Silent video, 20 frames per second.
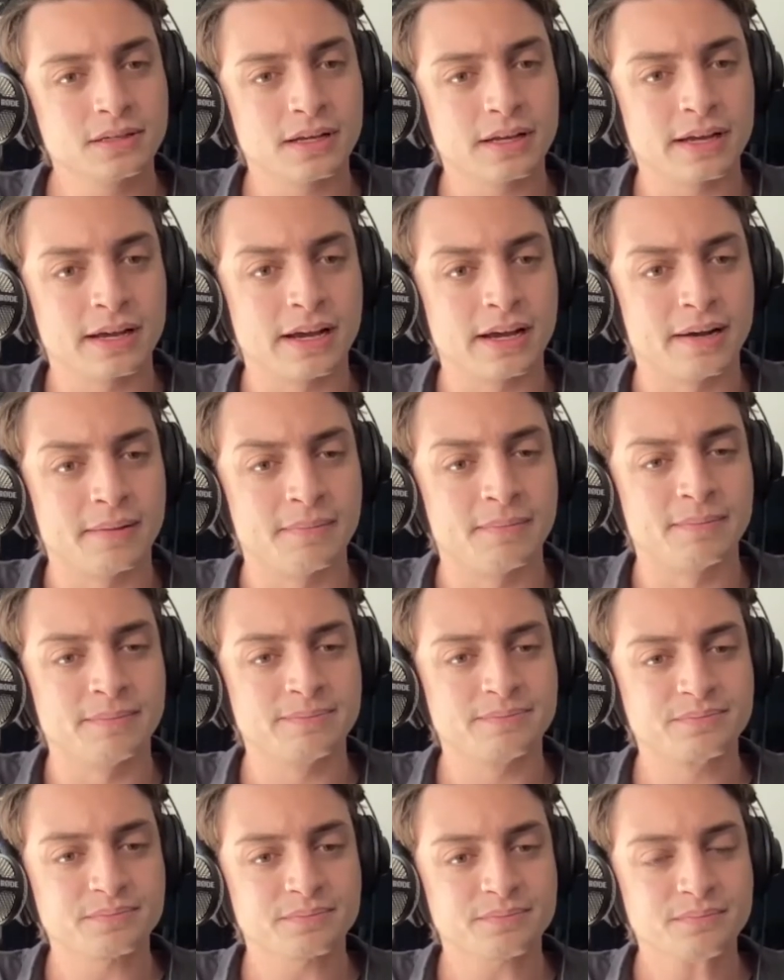Um,
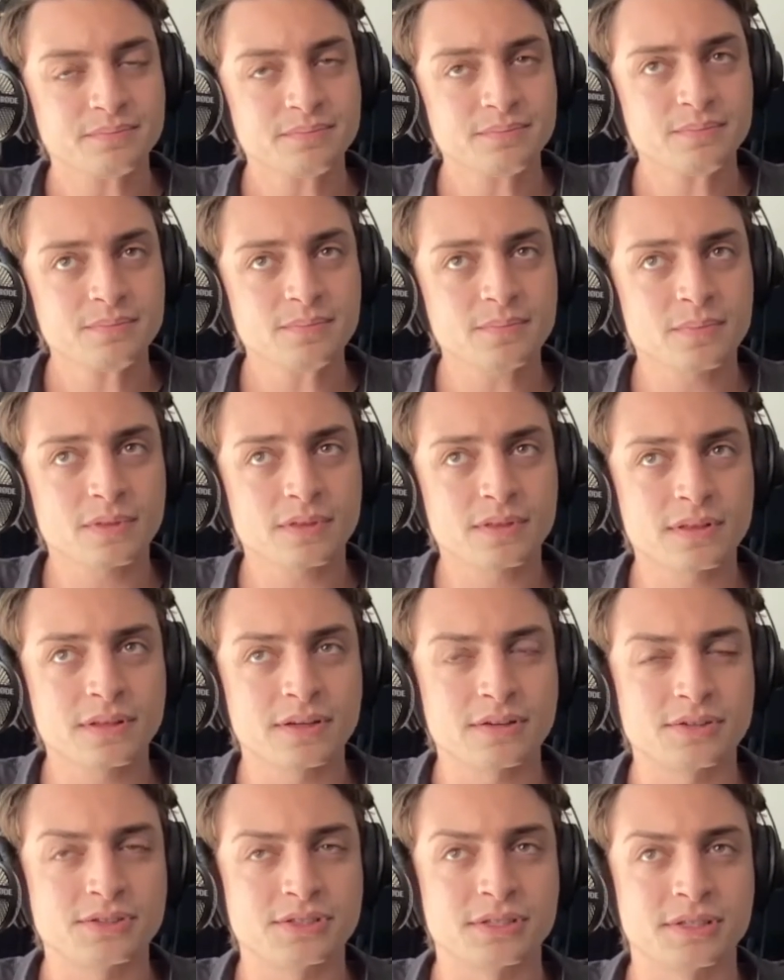
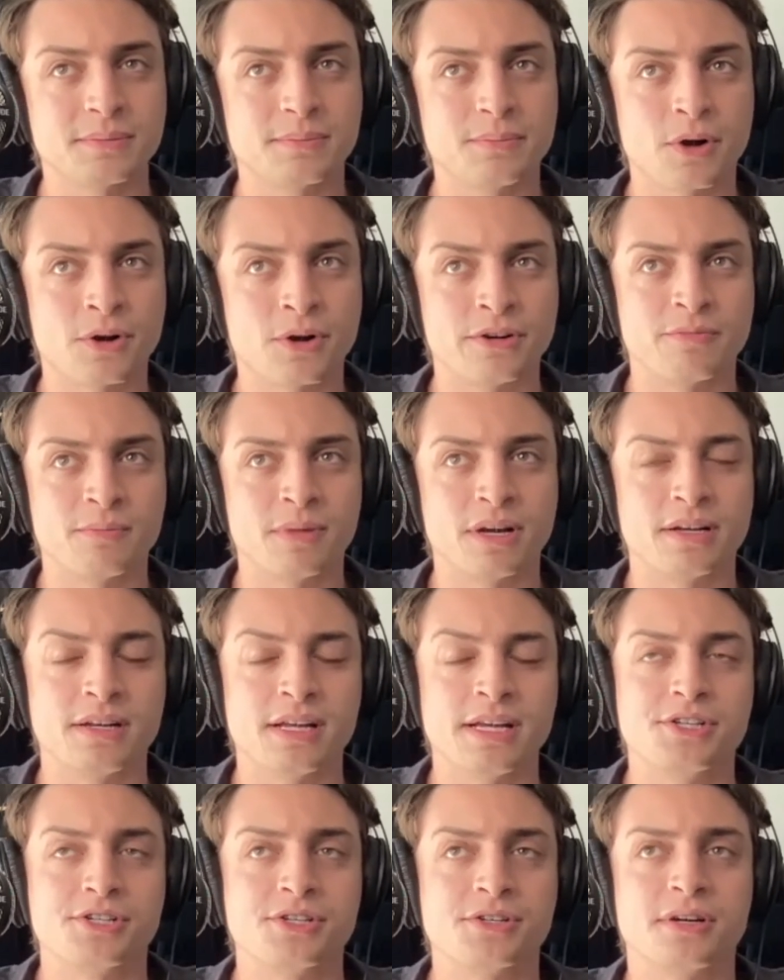there's a part of my
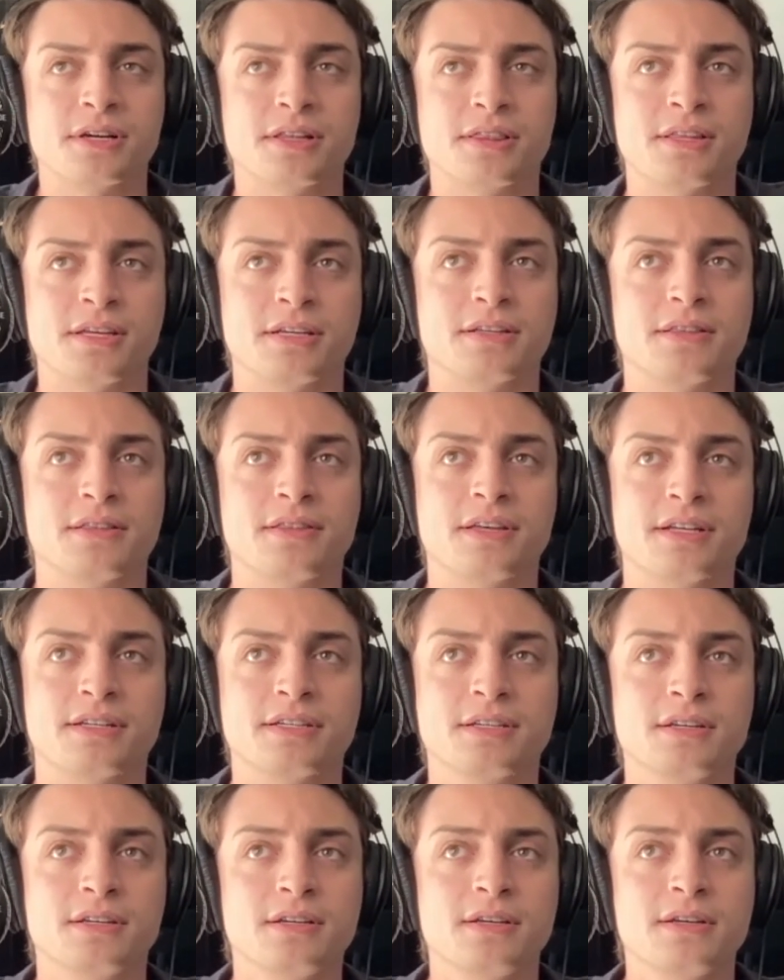nature, I think, that
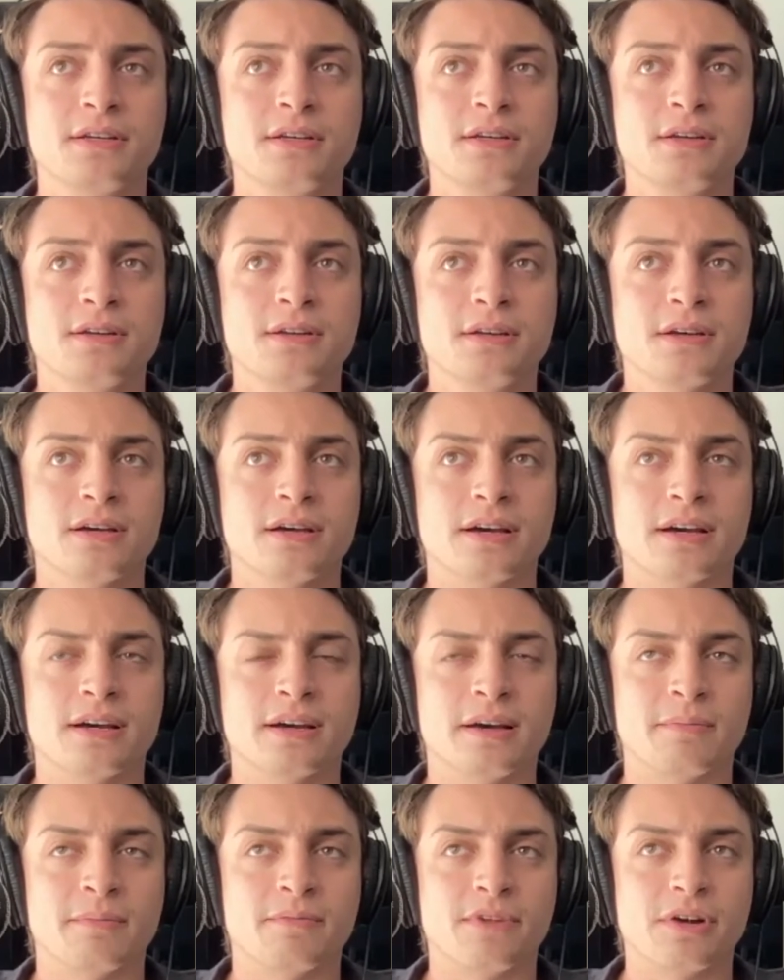
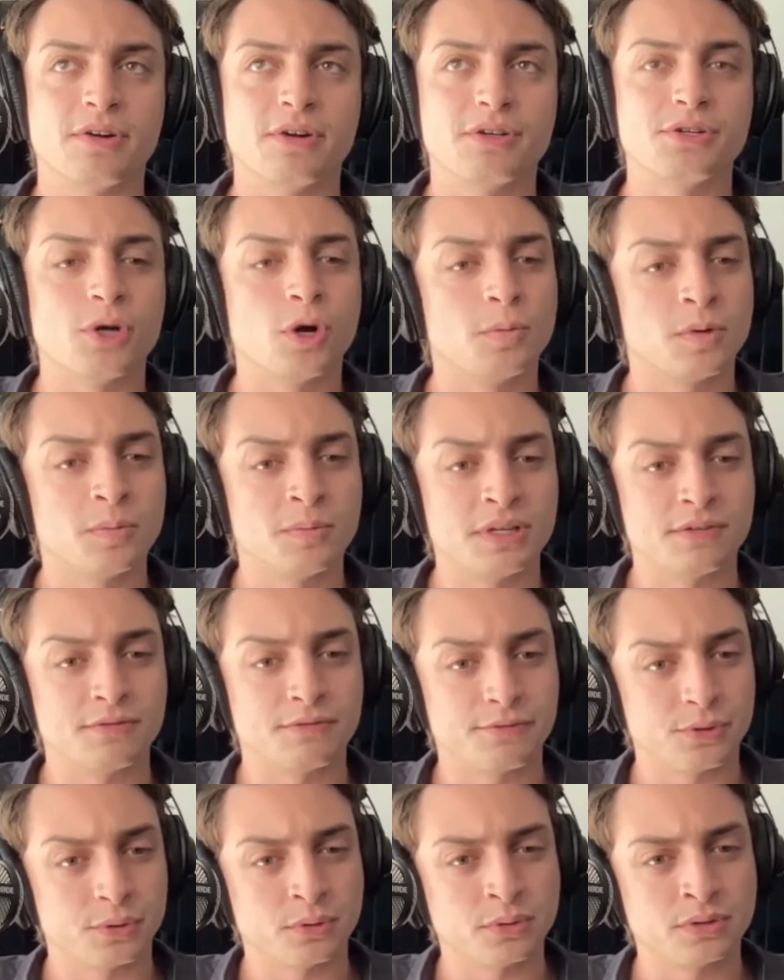uh, I'm very dopamine
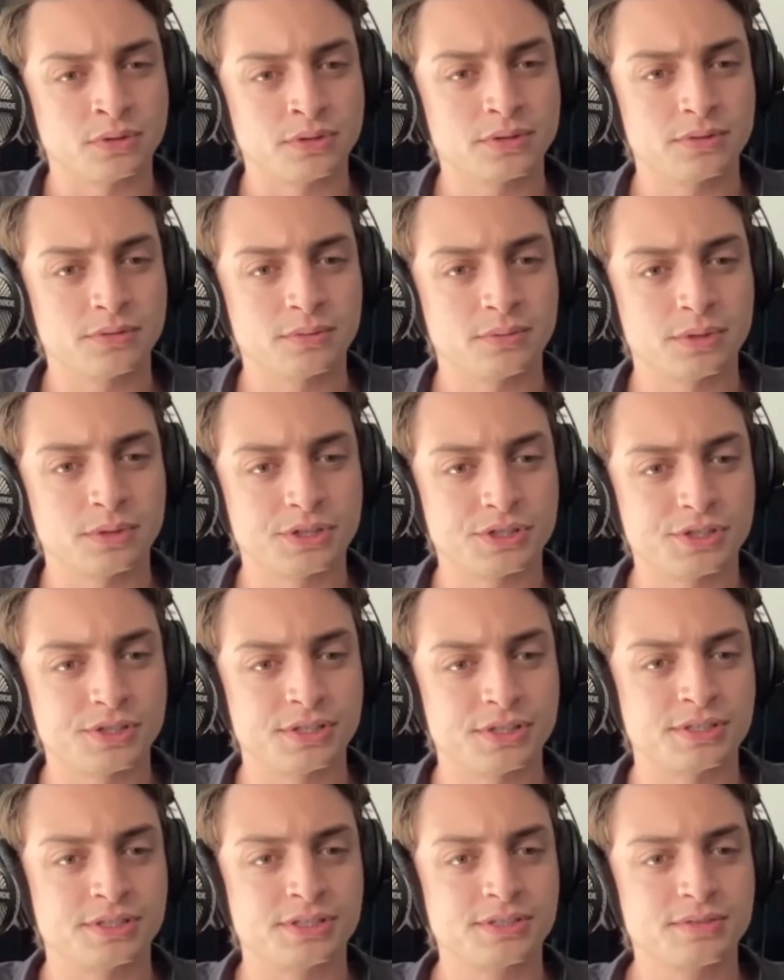fueled, which
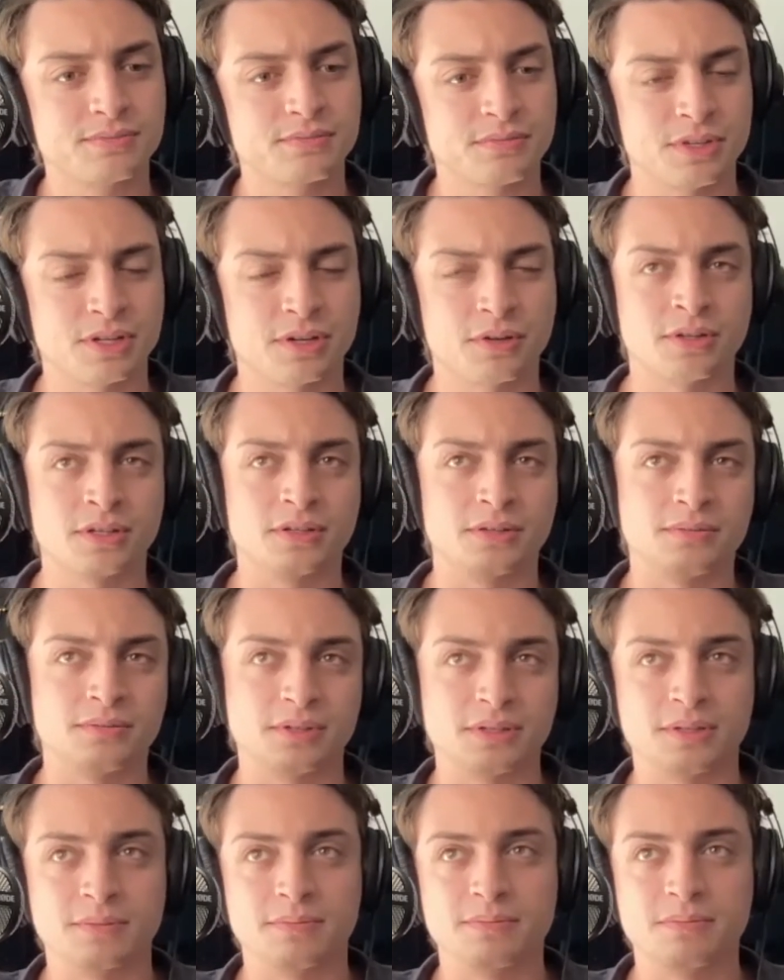is, you know, the
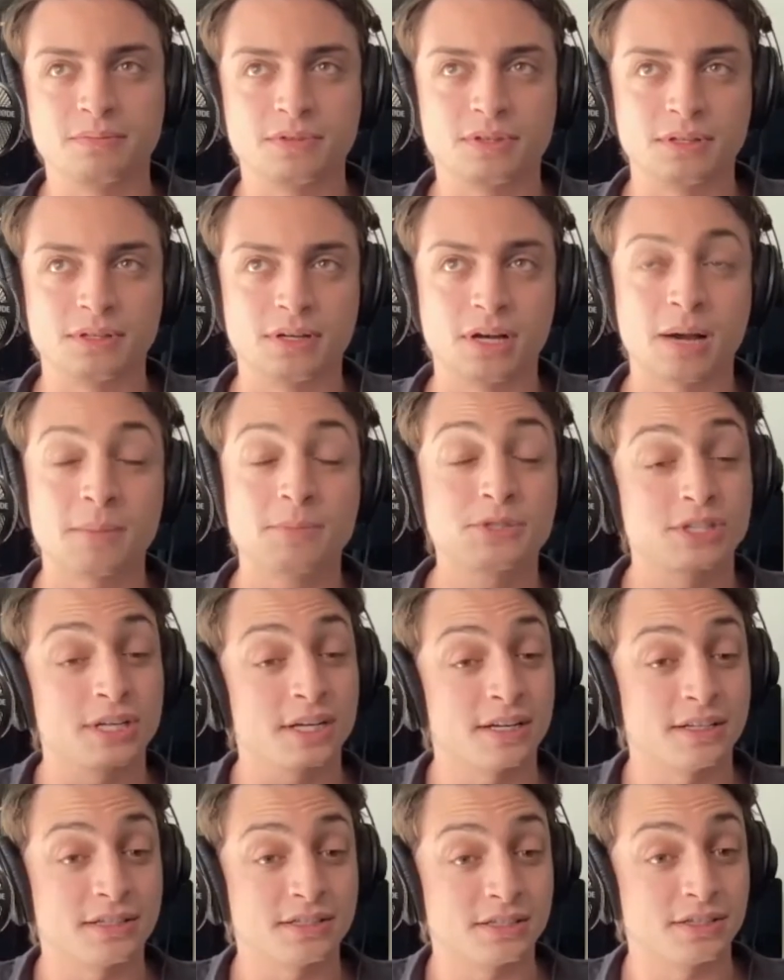the the
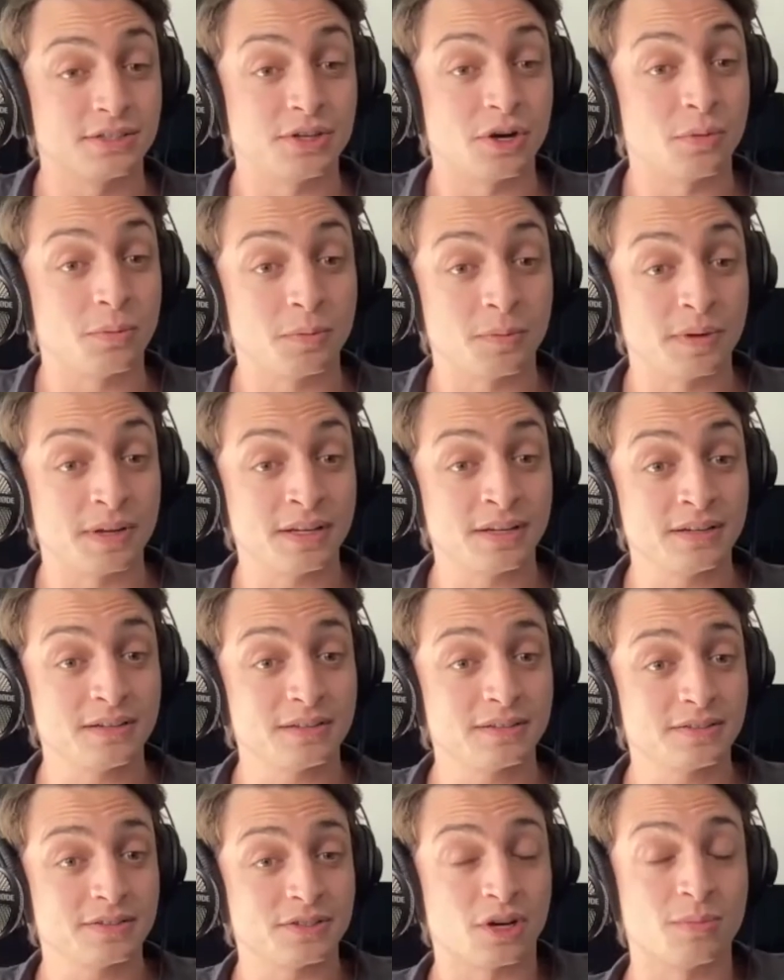upside to dopamine
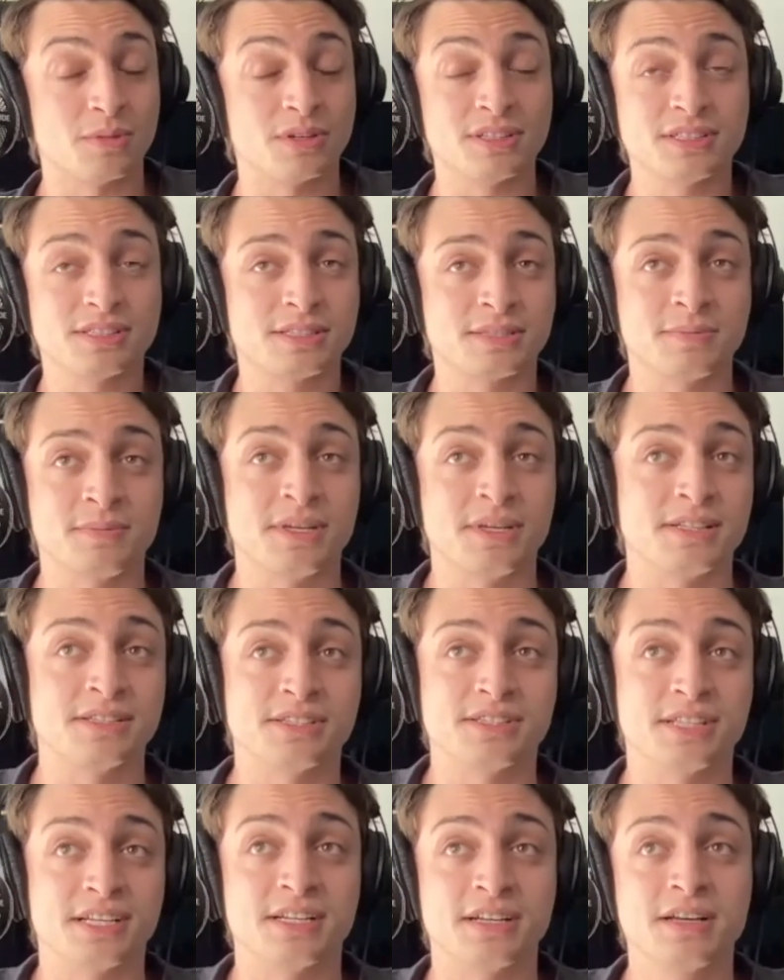dominance
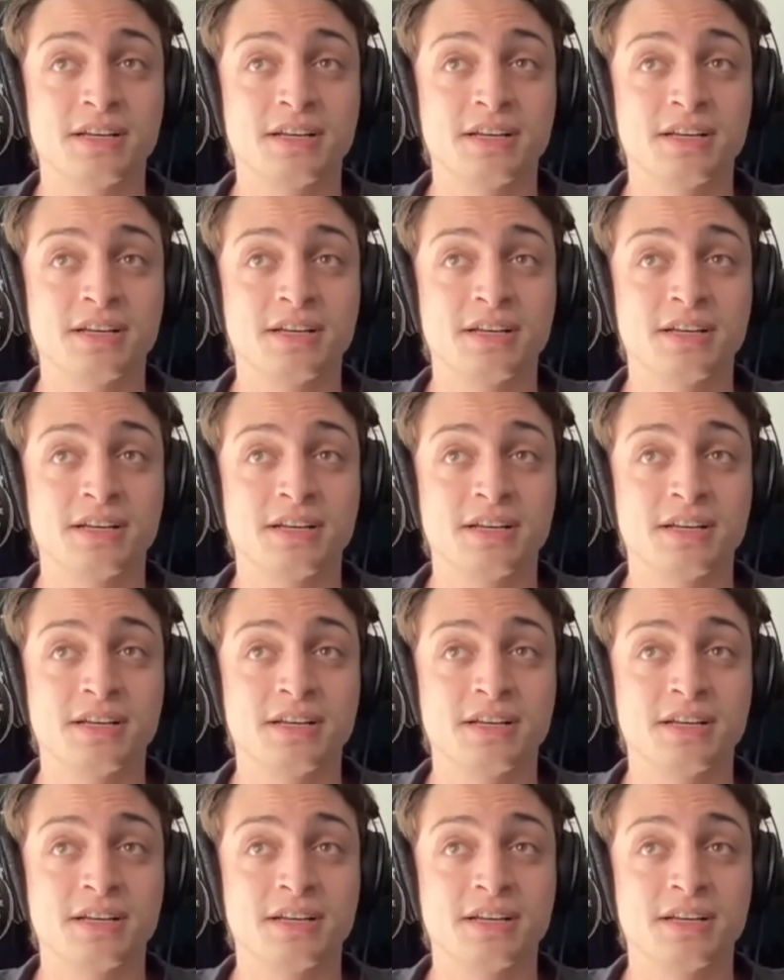means that